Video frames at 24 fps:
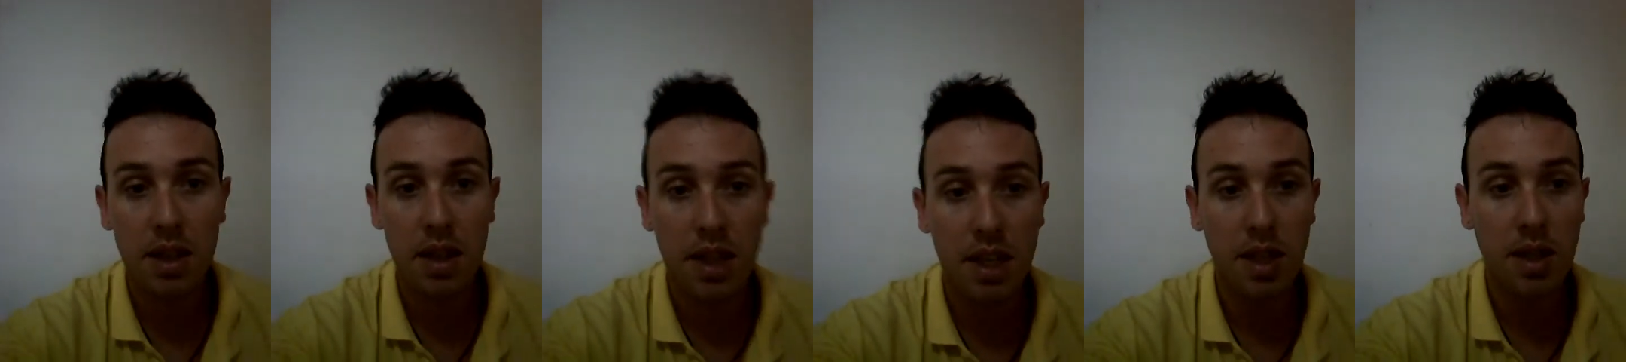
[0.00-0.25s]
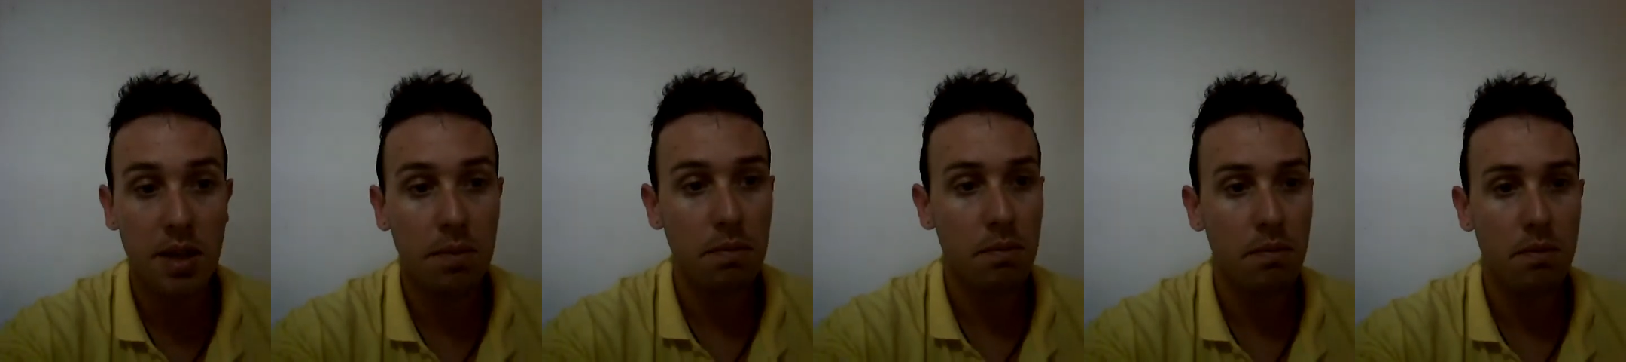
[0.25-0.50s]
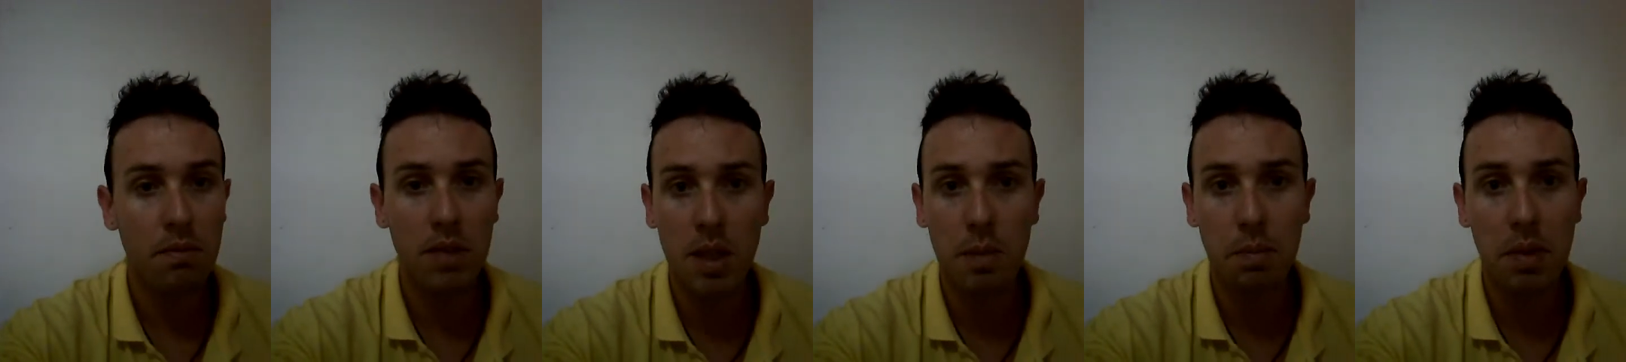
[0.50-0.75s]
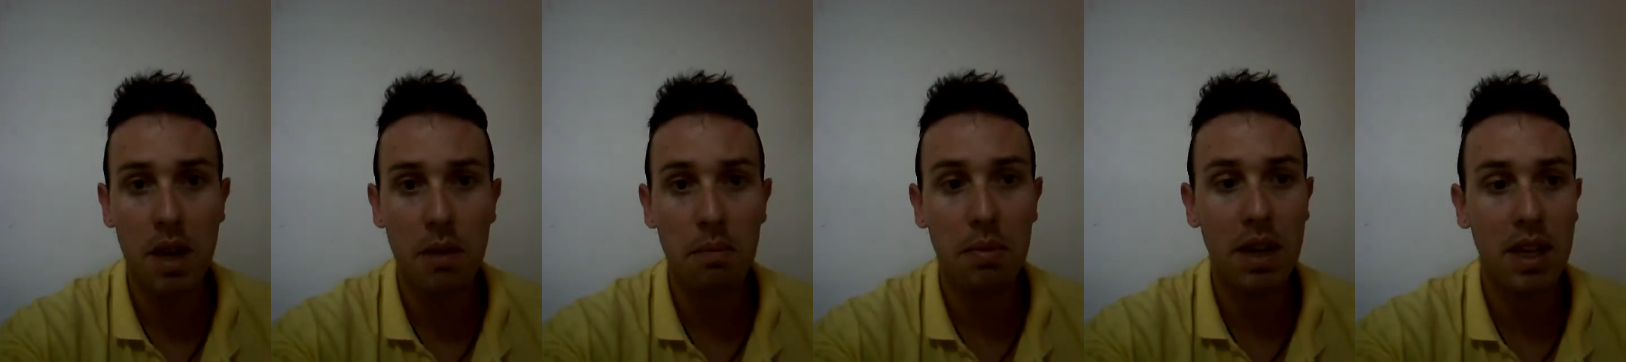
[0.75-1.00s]
They
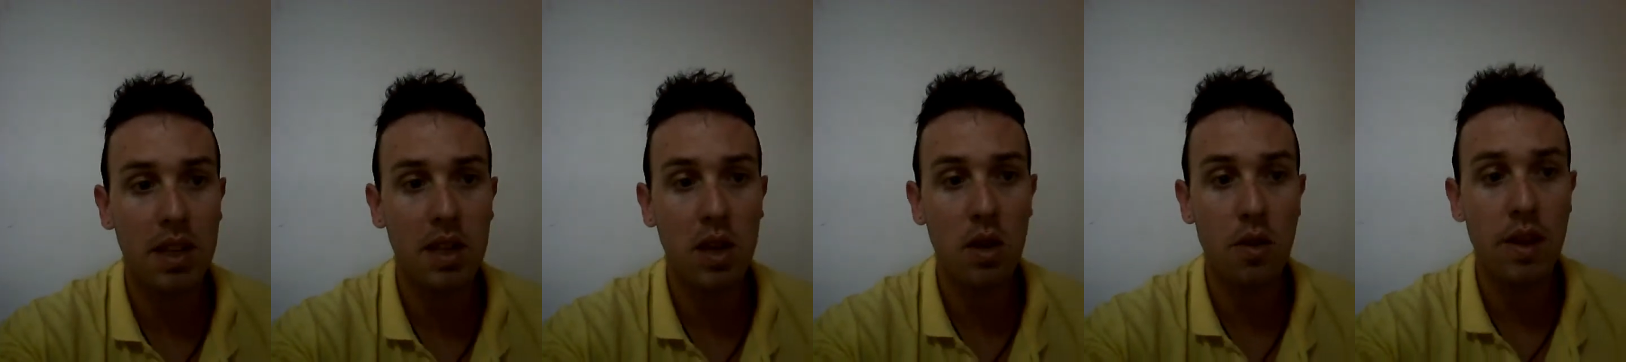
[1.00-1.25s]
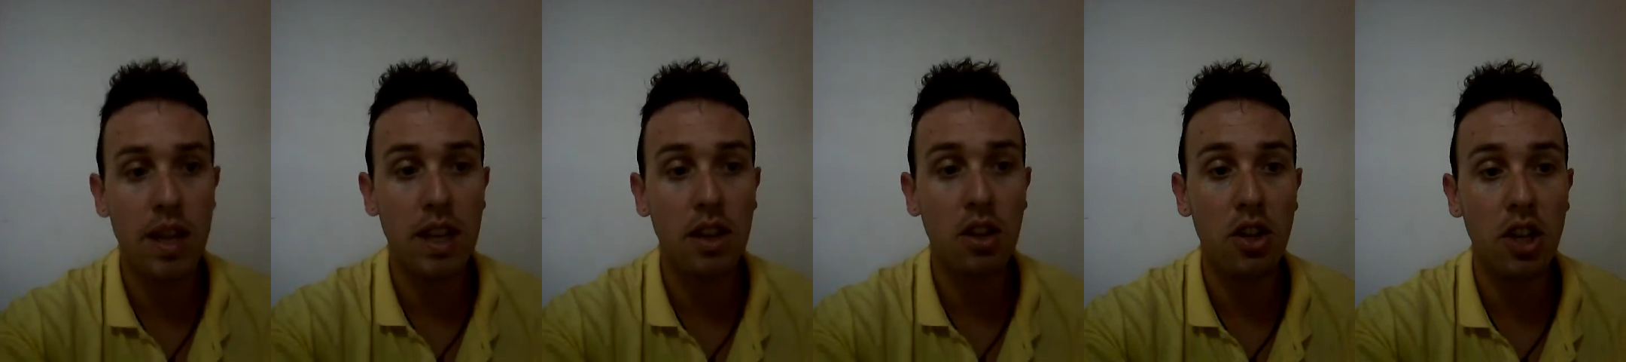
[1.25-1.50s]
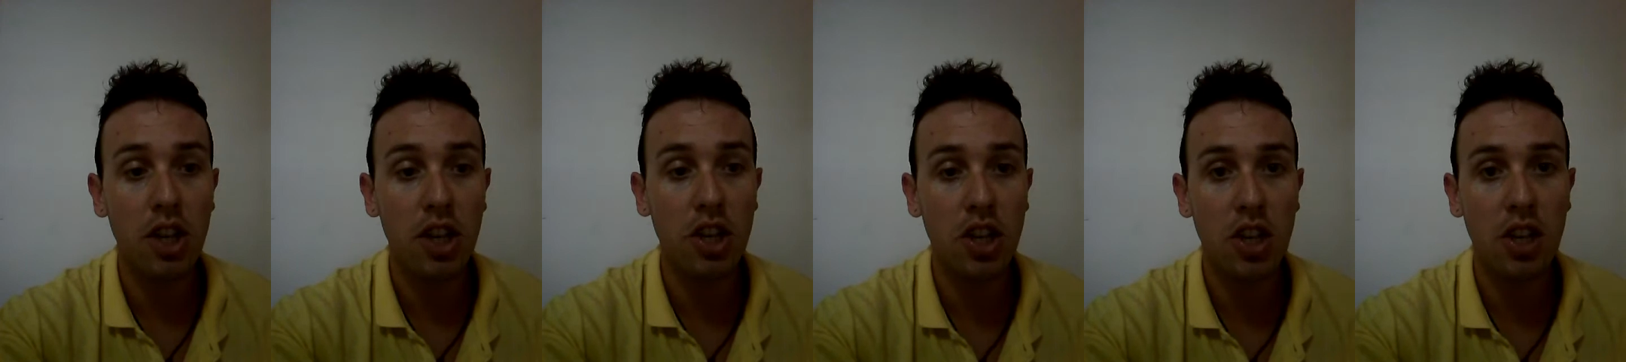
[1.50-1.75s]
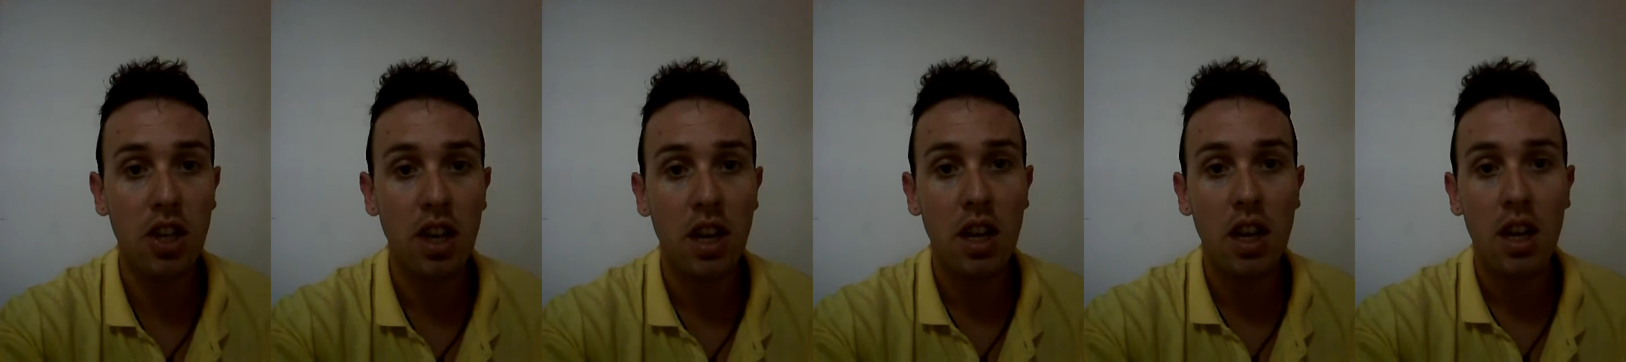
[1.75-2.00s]
speak better
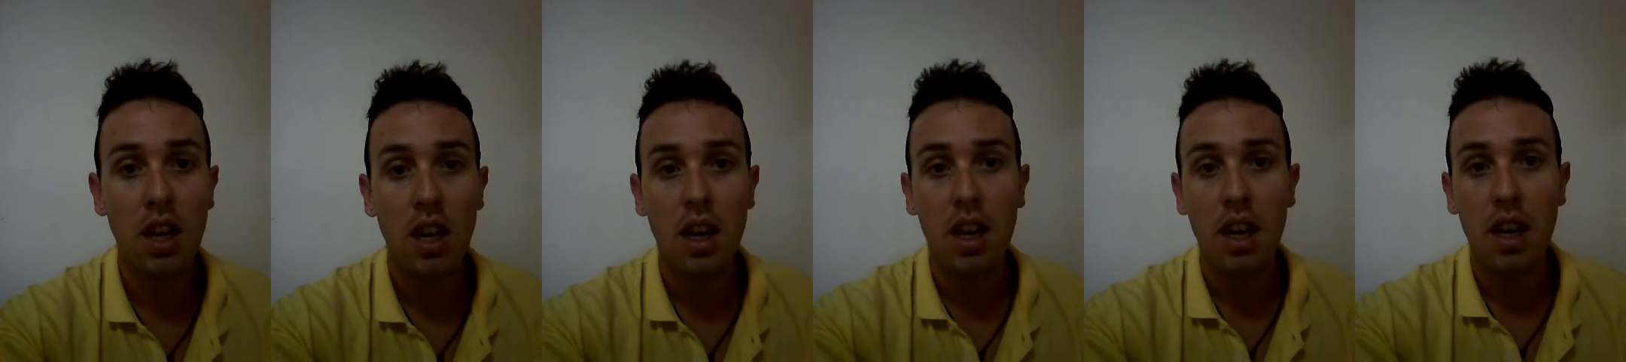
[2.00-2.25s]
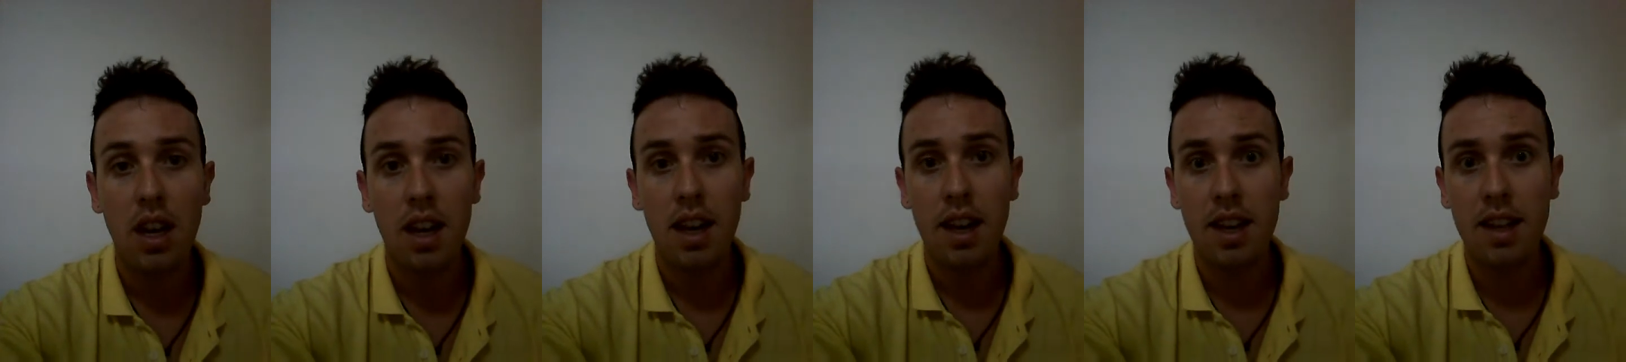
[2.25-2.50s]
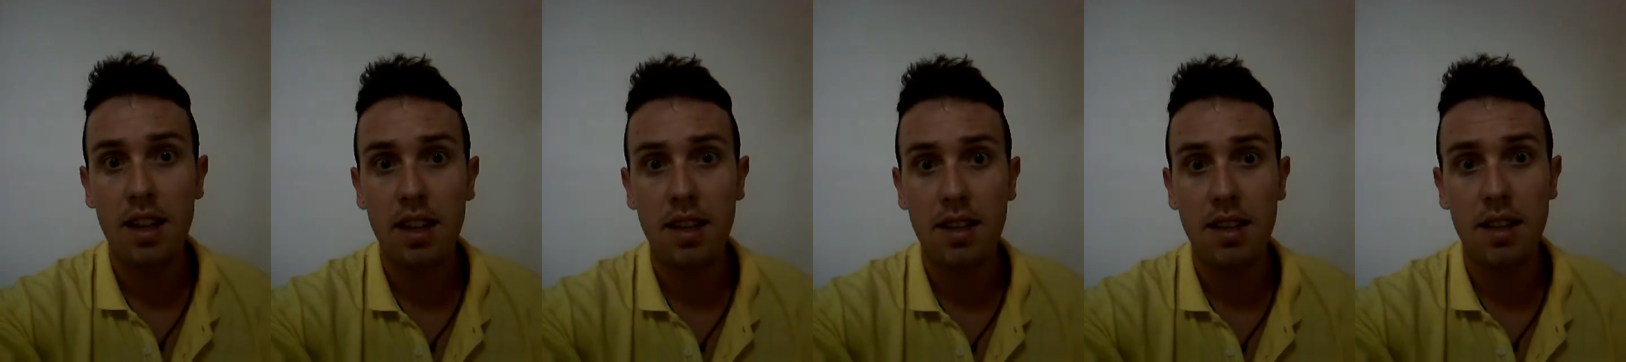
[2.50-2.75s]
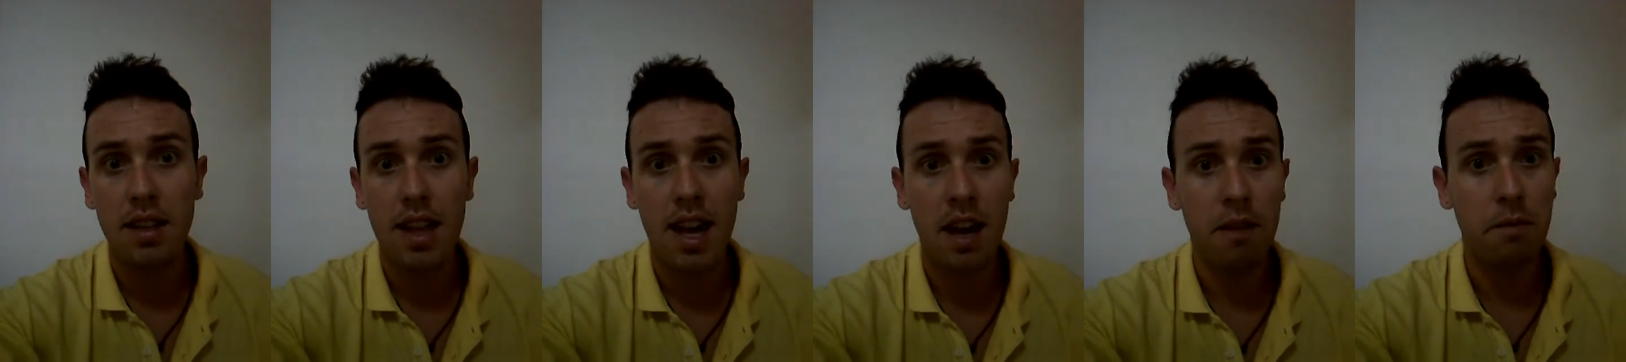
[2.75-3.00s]
English and
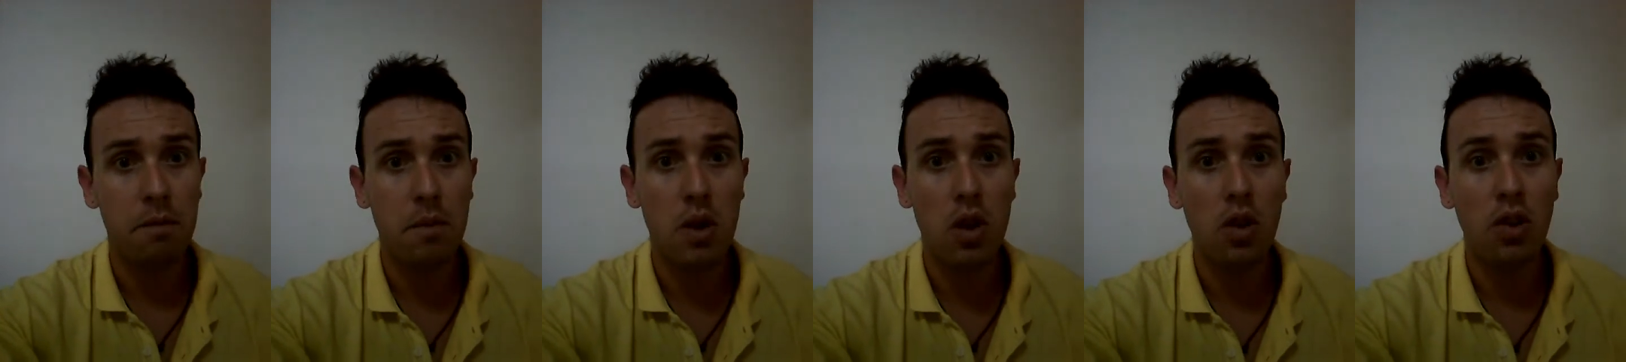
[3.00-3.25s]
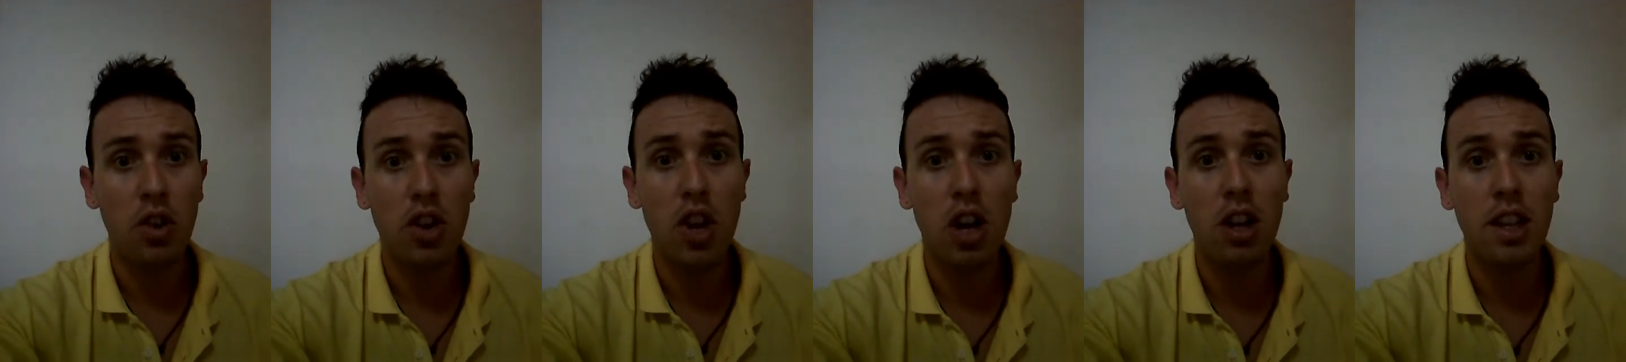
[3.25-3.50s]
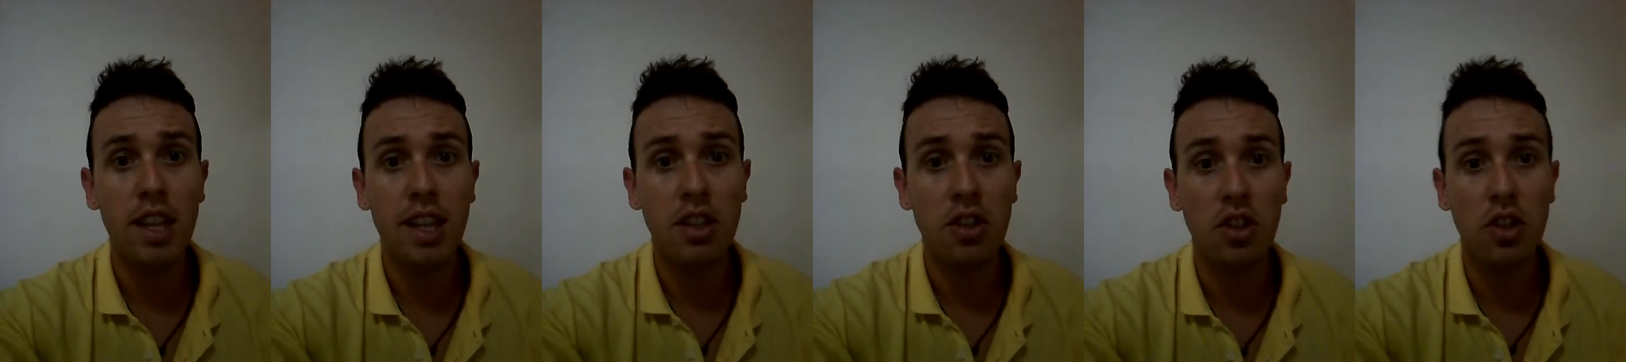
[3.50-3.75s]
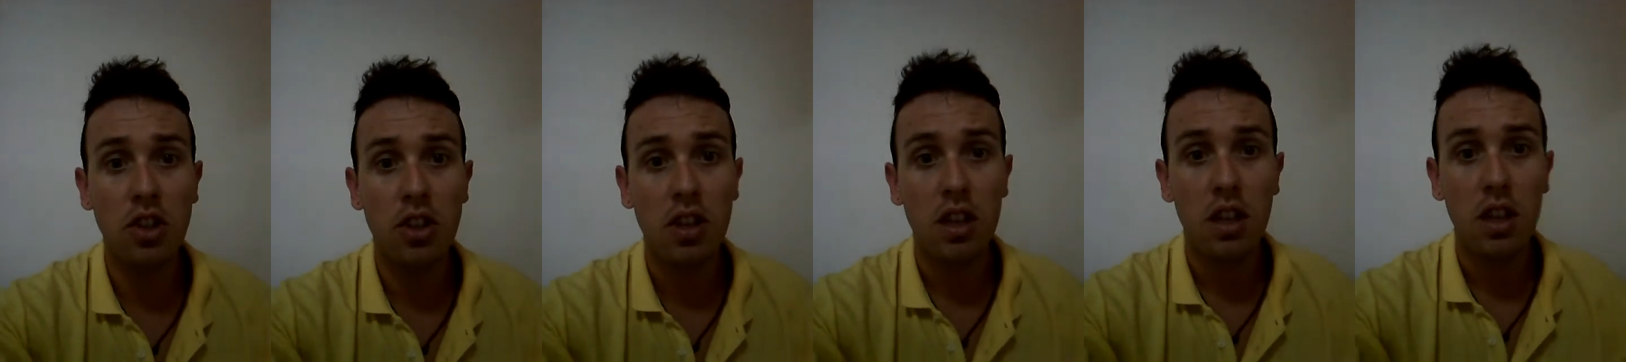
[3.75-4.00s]
have more
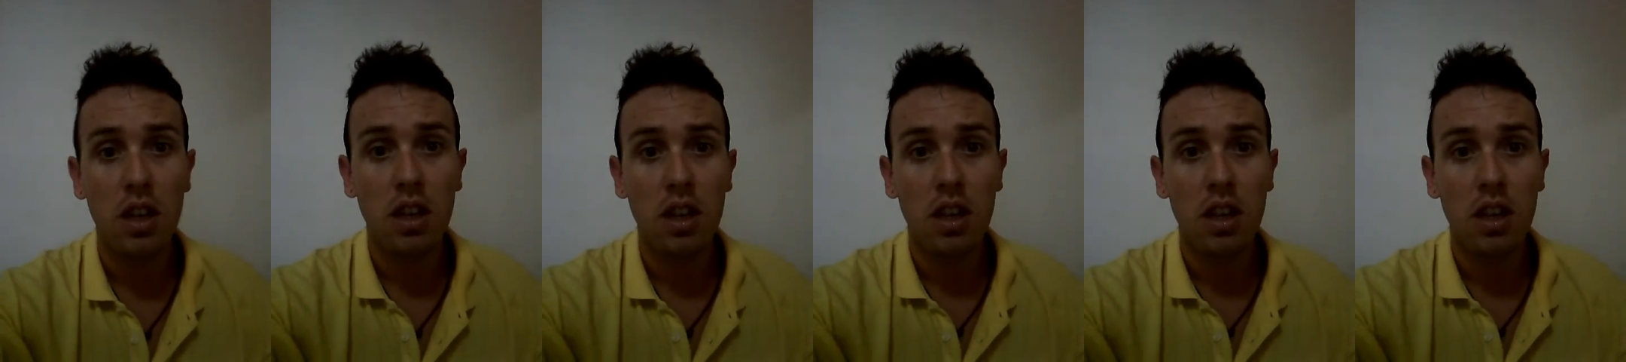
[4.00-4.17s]
knowledge